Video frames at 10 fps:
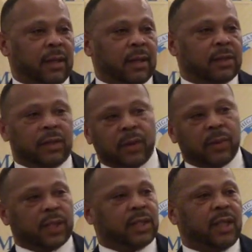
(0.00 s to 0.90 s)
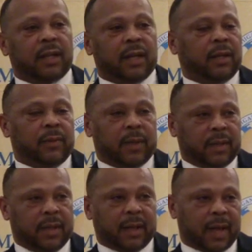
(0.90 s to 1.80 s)
So you don't want to cheat
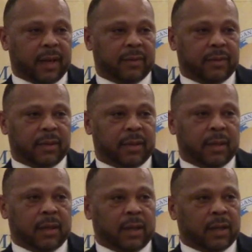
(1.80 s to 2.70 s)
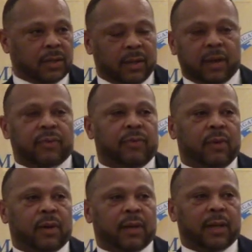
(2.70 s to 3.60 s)
anyone in life. So
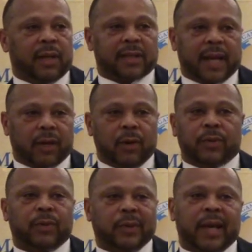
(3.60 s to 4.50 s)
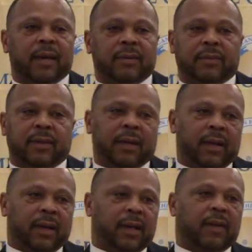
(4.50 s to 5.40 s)
therefore, as I go through life
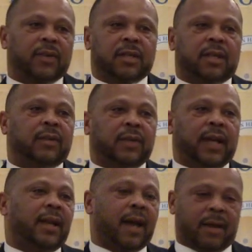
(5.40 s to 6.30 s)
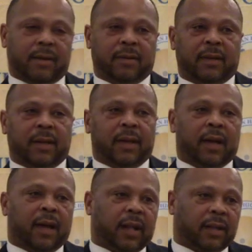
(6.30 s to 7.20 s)
every single day now,
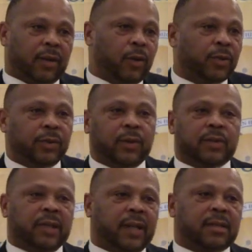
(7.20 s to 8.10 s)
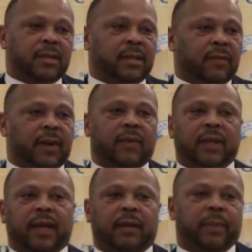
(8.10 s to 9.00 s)
I go through those lessons of
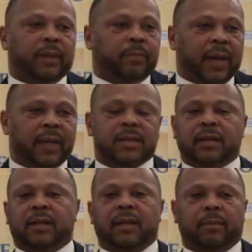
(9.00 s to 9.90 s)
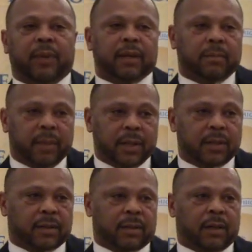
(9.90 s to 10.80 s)
every day, being patient, being a
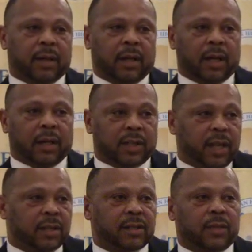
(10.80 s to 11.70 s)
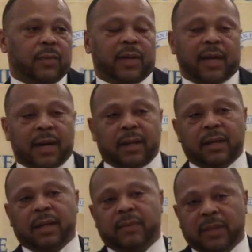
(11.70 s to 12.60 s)
mentor, and teaching someone how to
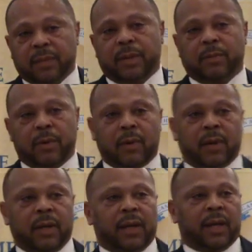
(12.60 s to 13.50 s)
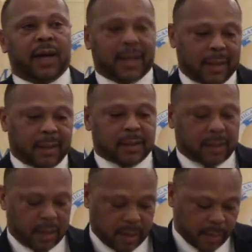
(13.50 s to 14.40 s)
love a little bit more, how to
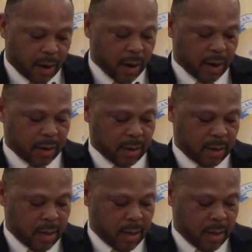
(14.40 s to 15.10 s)
listen a little bit harder.